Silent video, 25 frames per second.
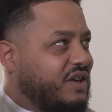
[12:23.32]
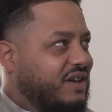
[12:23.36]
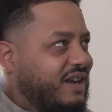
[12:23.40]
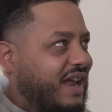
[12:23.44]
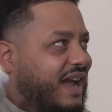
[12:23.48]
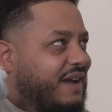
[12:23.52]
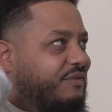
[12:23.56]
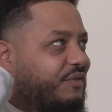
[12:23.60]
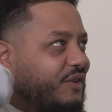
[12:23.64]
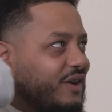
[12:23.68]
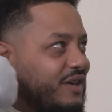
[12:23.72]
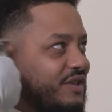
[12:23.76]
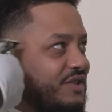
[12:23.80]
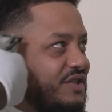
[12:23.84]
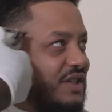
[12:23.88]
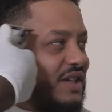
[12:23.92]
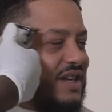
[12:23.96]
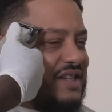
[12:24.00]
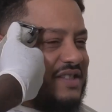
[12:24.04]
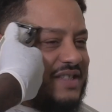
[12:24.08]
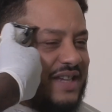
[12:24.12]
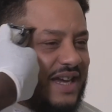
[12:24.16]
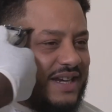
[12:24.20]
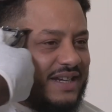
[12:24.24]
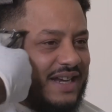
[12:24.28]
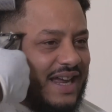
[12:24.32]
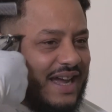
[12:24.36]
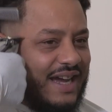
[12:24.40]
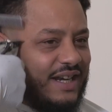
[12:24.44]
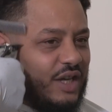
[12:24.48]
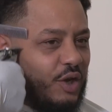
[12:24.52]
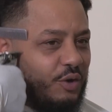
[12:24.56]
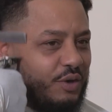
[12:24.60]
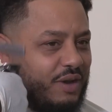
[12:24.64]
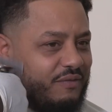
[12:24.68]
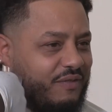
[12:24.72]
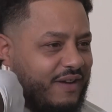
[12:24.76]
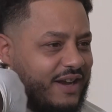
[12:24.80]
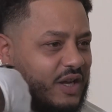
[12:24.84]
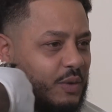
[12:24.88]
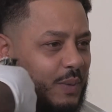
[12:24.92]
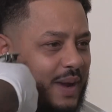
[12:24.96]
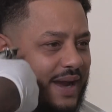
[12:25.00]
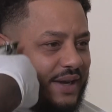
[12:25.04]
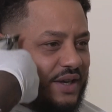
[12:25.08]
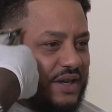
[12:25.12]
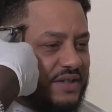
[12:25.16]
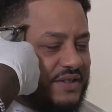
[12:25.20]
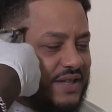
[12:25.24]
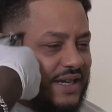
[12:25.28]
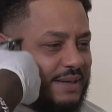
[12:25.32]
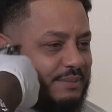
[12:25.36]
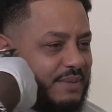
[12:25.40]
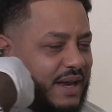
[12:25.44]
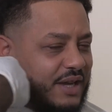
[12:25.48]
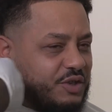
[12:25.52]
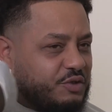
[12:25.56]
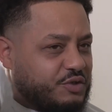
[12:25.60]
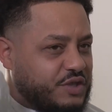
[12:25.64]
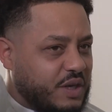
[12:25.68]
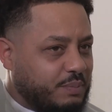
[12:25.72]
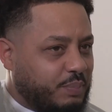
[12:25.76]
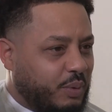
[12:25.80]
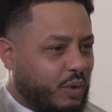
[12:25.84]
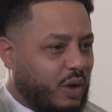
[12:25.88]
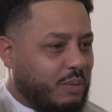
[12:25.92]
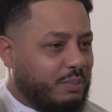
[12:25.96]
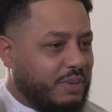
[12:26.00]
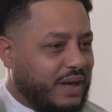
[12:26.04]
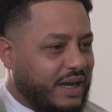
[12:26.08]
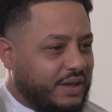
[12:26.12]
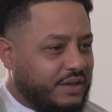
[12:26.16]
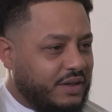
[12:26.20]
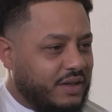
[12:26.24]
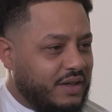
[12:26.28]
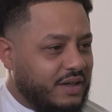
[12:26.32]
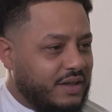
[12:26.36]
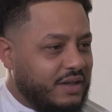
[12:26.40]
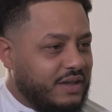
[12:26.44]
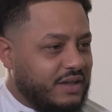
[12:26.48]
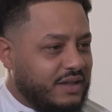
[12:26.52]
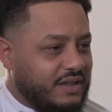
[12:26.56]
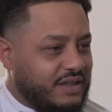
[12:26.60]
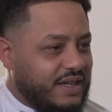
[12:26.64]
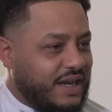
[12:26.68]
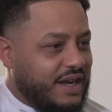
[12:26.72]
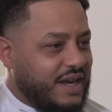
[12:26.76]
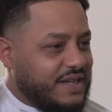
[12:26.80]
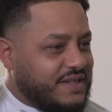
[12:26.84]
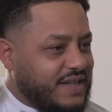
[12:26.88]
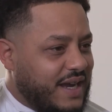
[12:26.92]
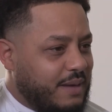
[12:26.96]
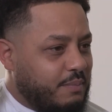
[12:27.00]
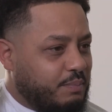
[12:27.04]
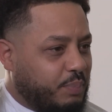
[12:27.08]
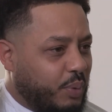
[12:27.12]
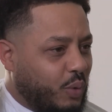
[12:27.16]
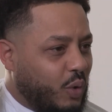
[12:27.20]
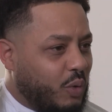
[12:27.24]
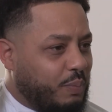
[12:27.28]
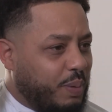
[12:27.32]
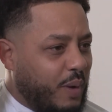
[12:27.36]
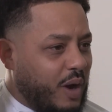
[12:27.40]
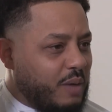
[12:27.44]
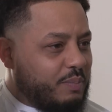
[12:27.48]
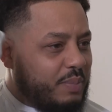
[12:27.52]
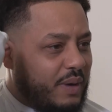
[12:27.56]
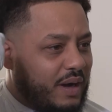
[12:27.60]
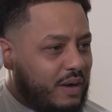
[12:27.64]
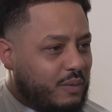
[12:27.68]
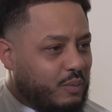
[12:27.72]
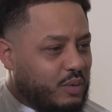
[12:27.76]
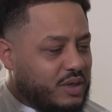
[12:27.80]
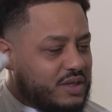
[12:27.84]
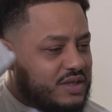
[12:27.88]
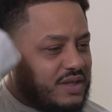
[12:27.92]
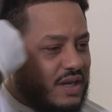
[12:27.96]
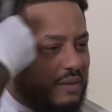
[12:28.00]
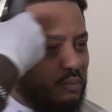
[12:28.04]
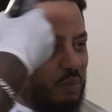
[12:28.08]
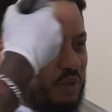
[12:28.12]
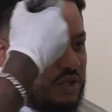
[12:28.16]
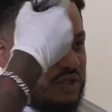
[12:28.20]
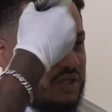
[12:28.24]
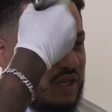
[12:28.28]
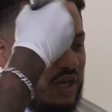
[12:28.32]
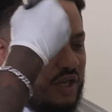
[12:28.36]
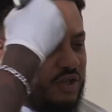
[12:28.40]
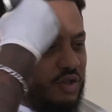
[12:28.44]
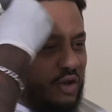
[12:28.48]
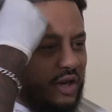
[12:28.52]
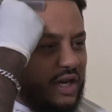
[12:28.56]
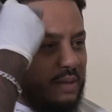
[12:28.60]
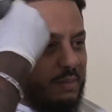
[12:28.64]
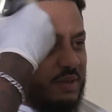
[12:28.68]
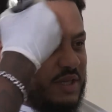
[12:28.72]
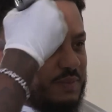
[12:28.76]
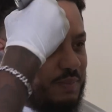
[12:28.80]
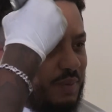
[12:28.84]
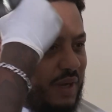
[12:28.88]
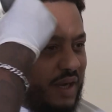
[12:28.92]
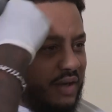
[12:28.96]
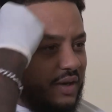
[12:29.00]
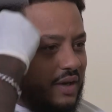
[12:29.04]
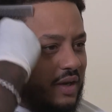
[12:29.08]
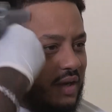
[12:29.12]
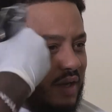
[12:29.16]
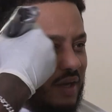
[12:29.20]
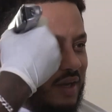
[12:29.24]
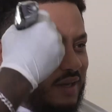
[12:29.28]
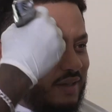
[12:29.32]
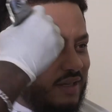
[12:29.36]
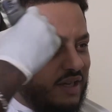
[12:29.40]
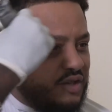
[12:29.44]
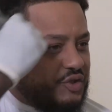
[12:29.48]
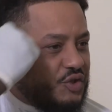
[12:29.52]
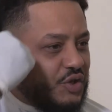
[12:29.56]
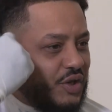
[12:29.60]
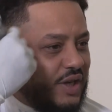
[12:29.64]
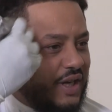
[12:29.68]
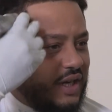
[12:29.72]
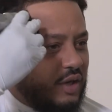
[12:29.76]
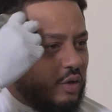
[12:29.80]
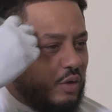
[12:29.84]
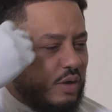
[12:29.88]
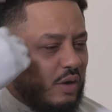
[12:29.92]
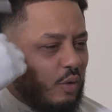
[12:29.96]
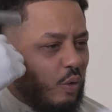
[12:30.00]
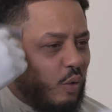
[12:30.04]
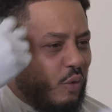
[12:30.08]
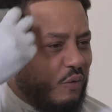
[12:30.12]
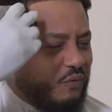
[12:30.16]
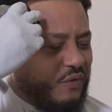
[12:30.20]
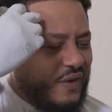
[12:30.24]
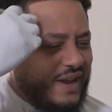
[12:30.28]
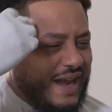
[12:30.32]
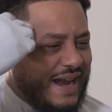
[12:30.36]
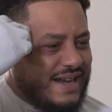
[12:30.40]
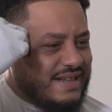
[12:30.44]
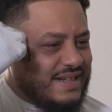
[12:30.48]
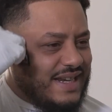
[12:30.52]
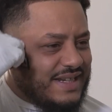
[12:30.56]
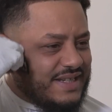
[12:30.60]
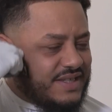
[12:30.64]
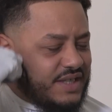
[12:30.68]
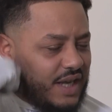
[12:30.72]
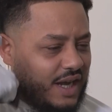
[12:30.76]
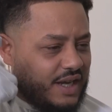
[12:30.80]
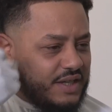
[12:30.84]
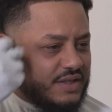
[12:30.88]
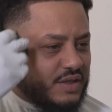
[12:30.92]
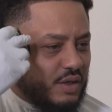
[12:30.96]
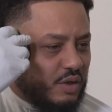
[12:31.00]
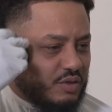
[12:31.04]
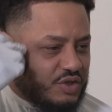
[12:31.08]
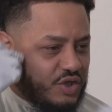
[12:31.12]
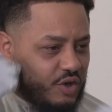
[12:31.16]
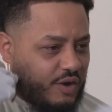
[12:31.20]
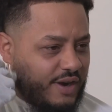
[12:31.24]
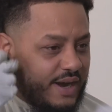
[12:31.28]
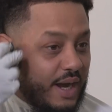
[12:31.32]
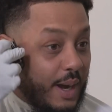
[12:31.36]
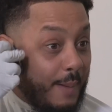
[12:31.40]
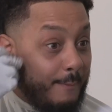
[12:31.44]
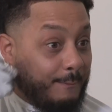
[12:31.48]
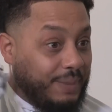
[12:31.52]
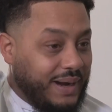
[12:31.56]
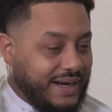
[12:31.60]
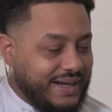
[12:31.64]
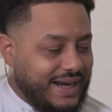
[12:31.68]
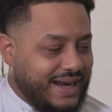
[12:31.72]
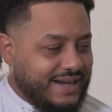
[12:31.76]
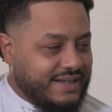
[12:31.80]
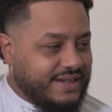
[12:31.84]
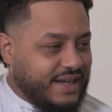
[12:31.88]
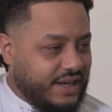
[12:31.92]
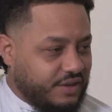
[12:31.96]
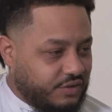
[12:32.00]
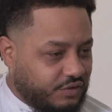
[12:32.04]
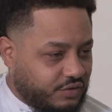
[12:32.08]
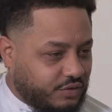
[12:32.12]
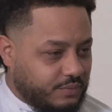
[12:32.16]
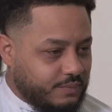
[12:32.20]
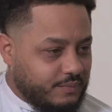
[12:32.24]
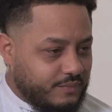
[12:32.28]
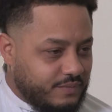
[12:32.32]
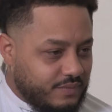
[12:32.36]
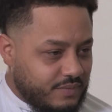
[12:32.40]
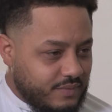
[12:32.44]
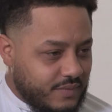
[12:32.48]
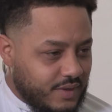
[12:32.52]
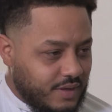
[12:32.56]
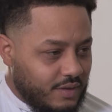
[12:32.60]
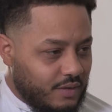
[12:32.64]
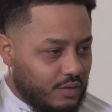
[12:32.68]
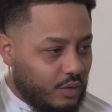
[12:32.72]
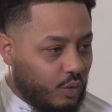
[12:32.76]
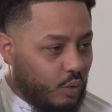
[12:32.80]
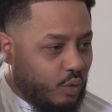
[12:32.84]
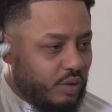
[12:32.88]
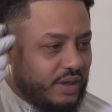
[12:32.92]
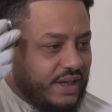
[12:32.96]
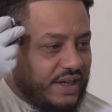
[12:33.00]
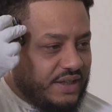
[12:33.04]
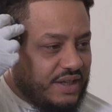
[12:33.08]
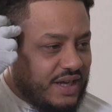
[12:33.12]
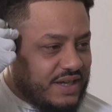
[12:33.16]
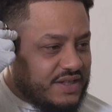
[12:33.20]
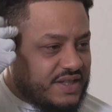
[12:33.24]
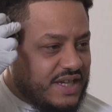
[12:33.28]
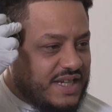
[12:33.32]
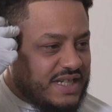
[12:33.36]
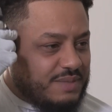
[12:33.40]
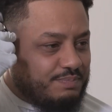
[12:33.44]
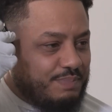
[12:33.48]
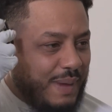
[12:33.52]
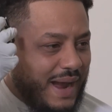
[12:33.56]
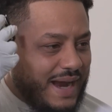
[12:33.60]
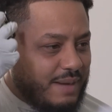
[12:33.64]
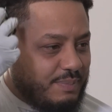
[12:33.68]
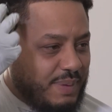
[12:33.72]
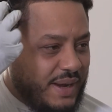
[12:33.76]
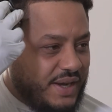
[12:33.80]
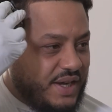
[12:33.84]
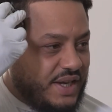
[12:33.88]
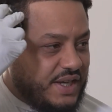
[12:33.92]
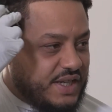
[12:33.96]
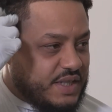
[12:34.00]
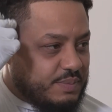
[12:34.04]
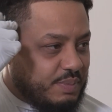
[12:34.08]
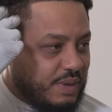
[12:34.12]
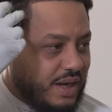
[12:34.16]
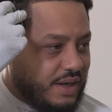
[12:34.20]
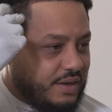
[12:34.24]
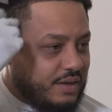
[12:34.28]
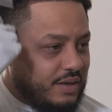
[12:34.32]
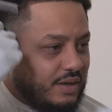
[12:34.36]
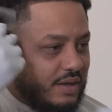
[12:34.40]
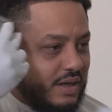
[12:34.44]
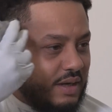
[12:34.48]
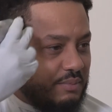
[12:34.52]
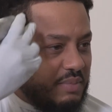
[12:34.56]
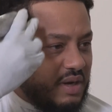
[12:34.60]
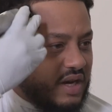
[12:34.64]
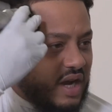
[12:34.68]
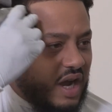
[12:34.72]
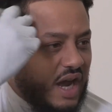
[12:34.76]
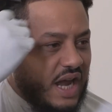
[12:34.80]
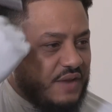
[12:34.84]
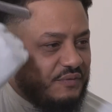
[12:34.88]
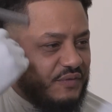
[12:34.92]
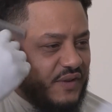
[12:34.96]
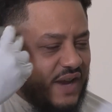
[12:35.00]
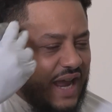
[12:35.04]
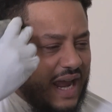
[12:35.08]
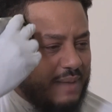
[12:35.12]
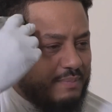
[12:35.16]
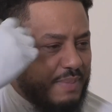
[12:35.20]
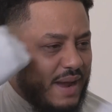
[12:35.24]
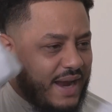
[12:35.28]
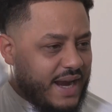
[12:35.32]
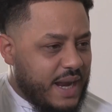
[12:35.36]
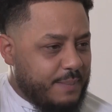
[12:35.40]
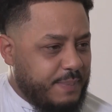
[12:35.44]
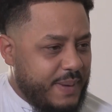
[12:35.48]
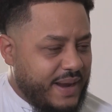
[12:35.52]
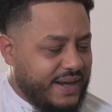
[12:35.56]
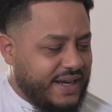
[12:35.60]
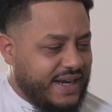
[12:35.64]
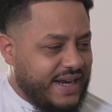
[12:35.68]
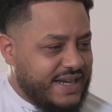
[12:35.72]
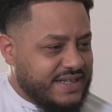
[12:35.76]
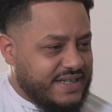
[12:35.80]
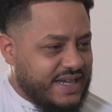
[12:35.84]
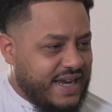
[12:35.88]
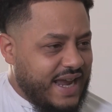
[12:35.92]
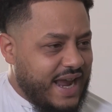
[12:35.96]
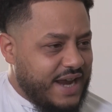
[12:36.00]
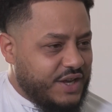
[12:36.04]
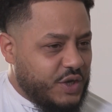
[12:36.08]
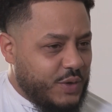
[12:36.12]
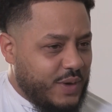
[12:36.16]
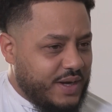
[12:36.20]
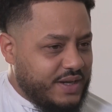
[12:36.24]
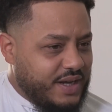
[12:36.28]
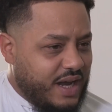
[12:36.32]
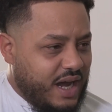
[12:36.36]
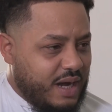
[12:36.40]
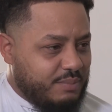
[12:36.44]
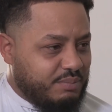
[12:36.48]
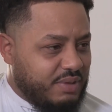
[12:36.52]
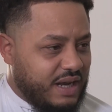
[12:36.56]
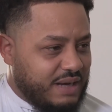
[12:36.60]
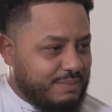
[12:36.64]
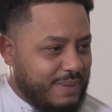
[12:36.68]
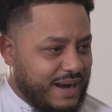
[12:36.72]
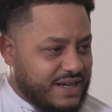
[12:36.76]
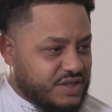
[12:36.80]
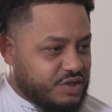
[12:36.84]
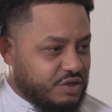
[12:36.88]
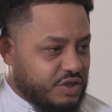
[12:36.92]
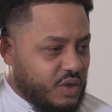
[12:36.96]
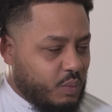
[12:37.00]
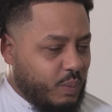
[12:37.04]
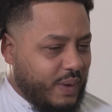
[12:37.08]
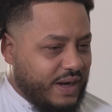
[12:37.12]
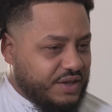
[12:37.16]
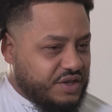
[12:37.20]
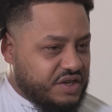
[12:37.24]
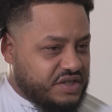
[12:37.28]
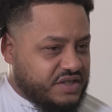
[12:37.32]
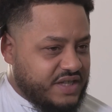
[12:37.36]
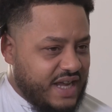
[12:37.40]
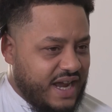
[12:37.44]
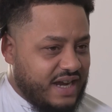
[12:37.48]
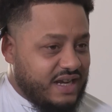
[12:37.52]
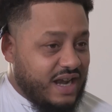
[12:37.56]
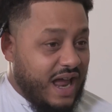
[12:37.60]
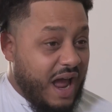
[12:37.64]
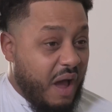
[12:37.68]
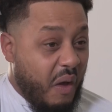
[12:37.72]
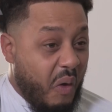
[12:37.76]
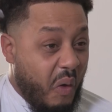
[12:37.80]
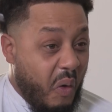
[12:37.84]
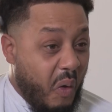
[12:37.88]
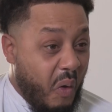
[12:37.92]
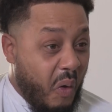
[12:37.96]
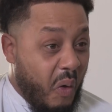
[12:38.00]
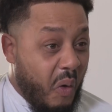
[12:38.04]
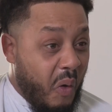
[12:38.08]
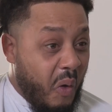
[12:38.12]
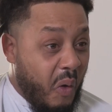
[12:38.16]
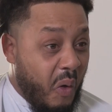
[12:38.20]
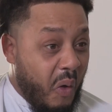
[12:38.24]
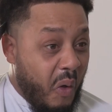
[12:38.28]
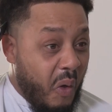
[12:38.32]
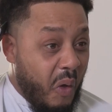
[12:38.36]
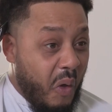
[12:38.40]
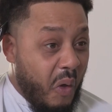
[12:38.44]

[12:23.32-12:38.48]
your life, cuz. You understand? Let alone evaluating the team that you support, blood. You understand? Paul Pogba was anonymous, blood. Literally, all Panandes, all he does is bang penalties, blood. Because if he ain't banging penalties, he ain't doing nothing, blood. Man's on the wing just there like, ooh.